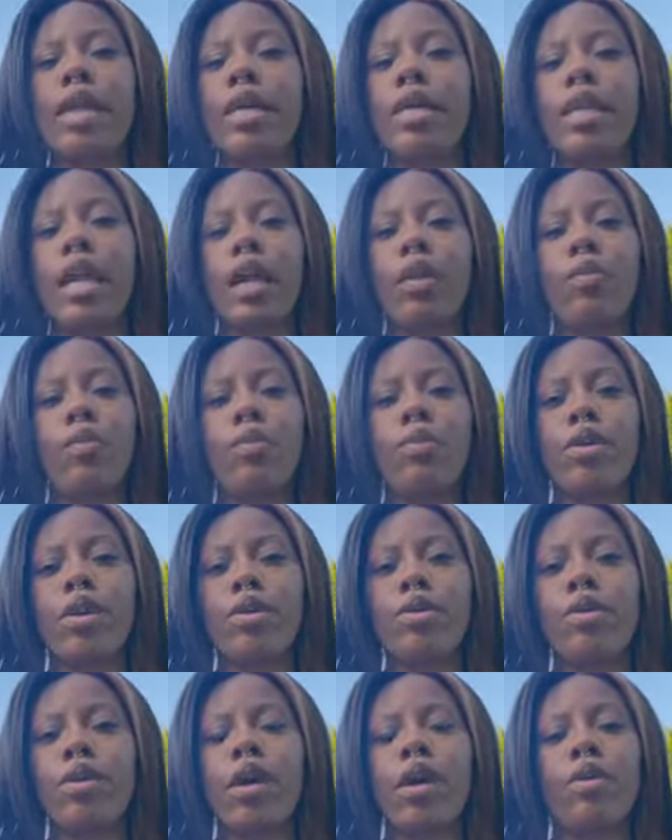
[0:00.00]
connect with me
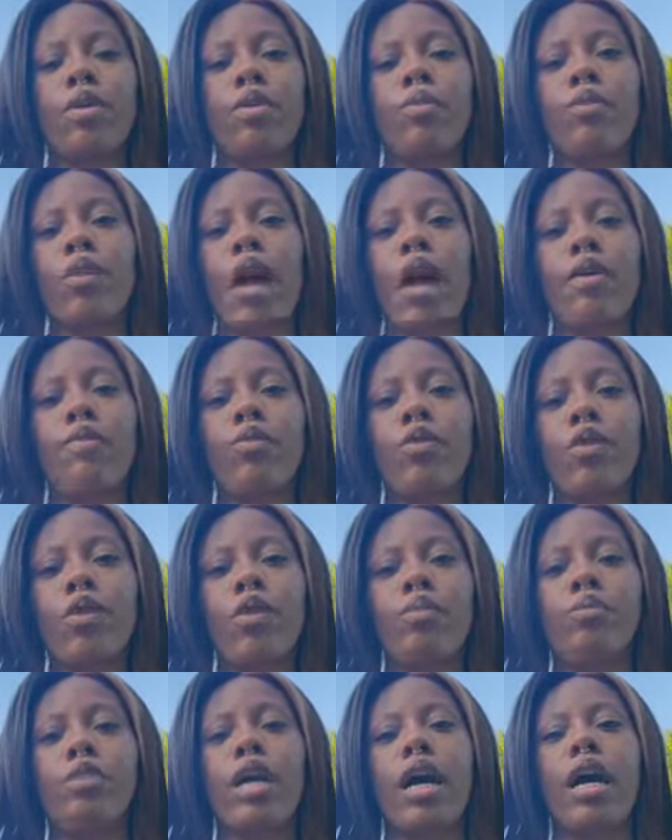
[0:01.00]
on other
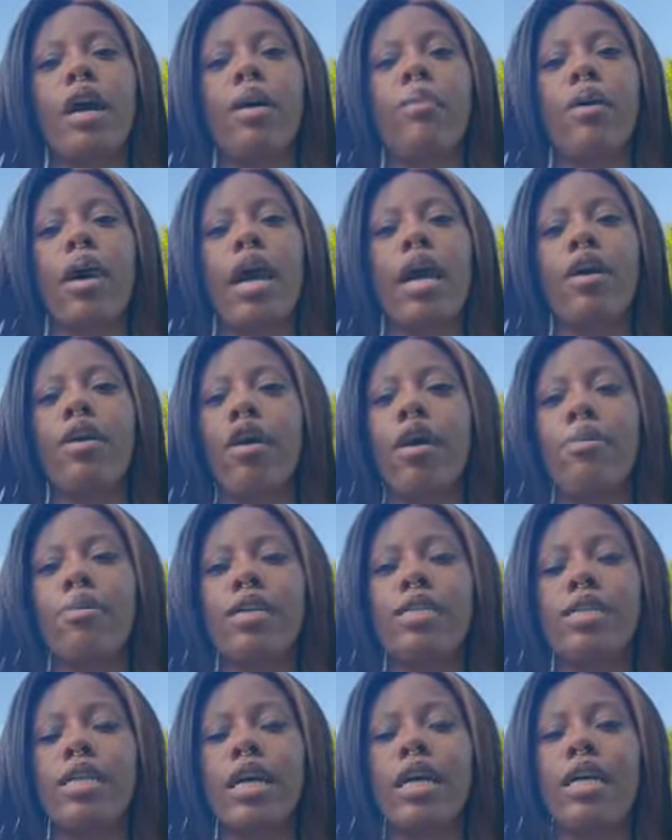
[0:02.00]
platforms, I'm at Karmic
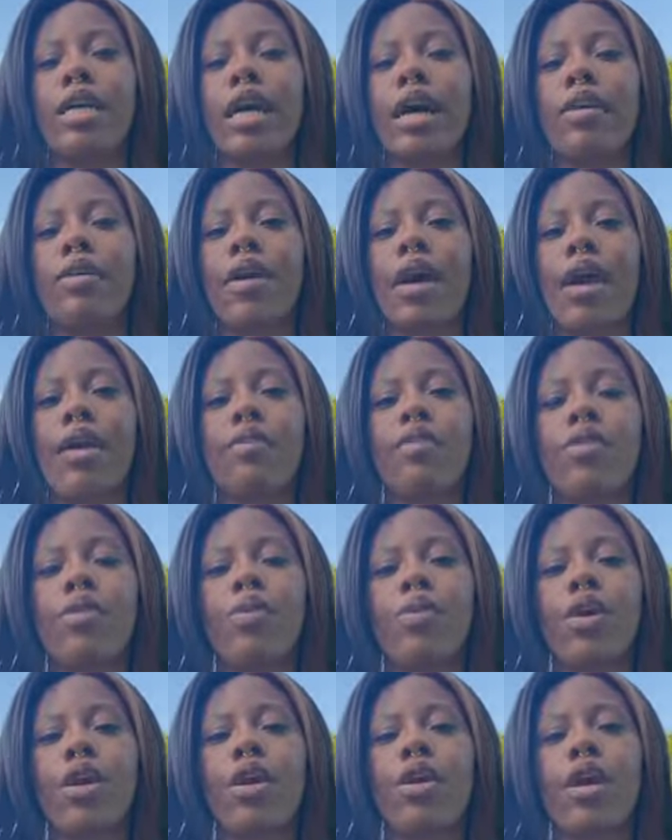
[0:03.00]
Psych Gal
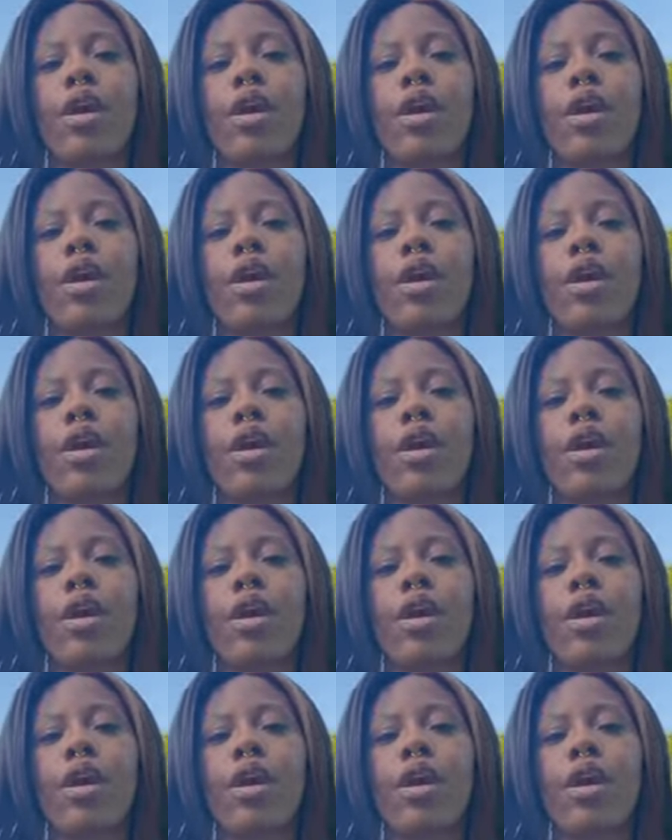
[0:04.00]
everywhere.